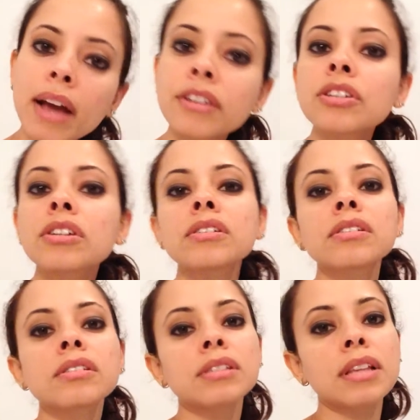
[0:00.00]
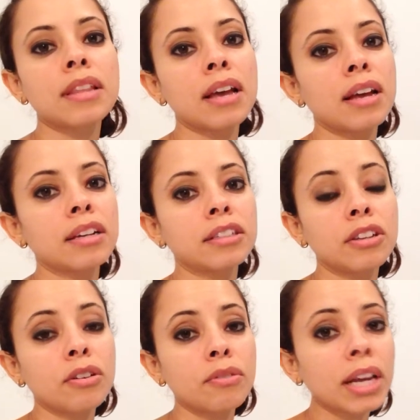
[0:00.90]
actions and then
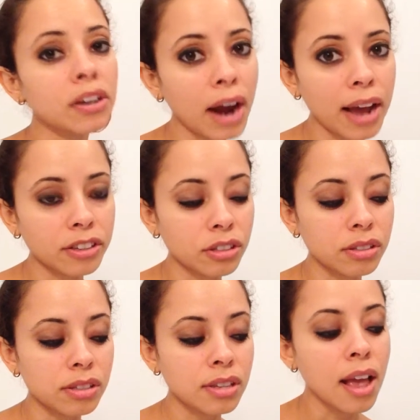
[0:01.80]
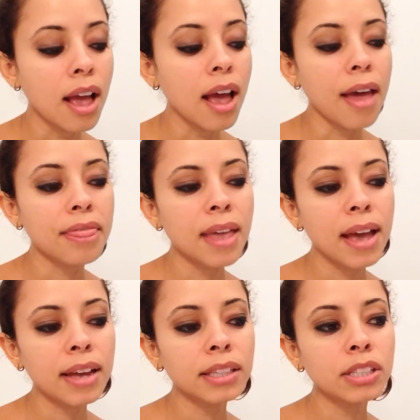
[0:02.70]
the regular actions, and
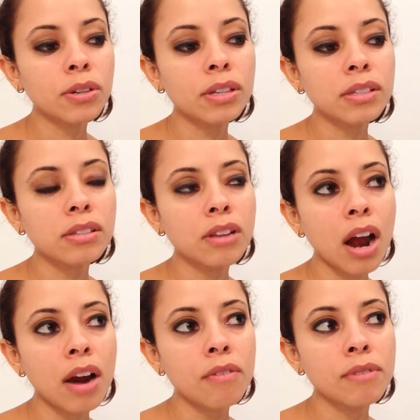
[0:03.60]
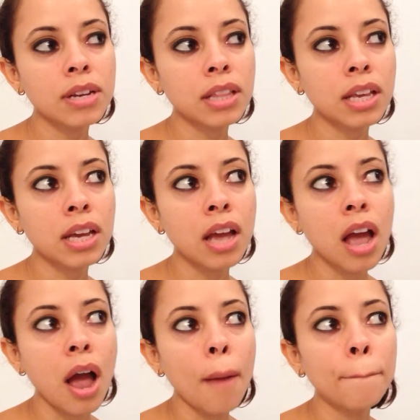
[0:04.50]
then you can start really
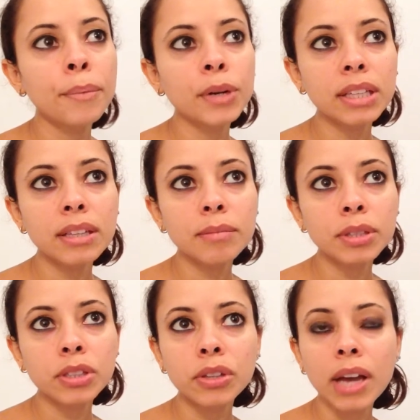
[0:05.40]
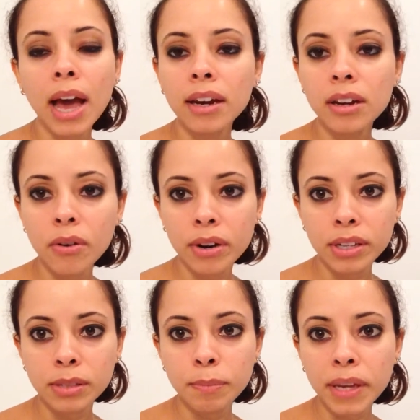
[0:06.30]
putting them into
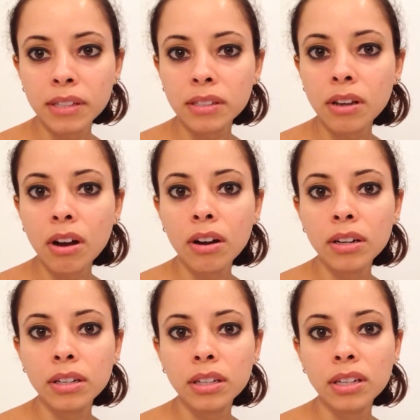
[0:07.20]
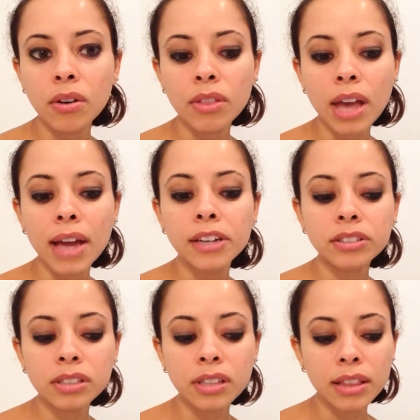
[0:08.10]
categories based on you know the
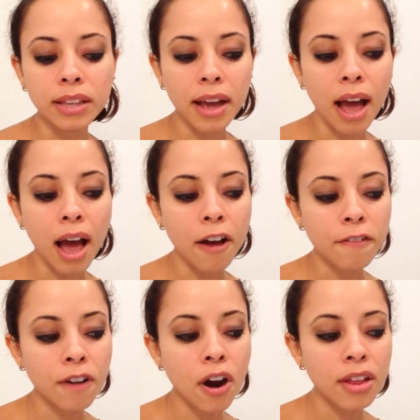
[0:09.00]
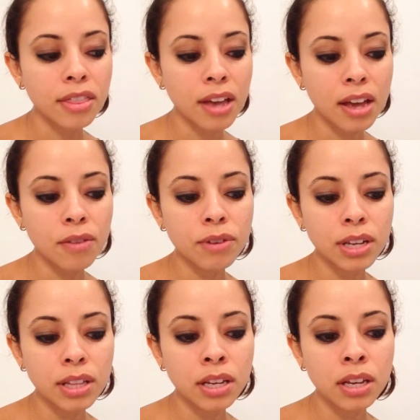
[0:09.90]
energy that they have. Are they
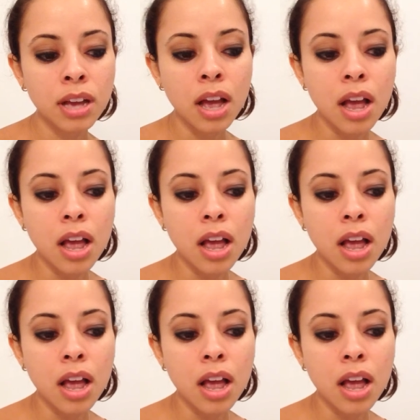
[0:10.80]
really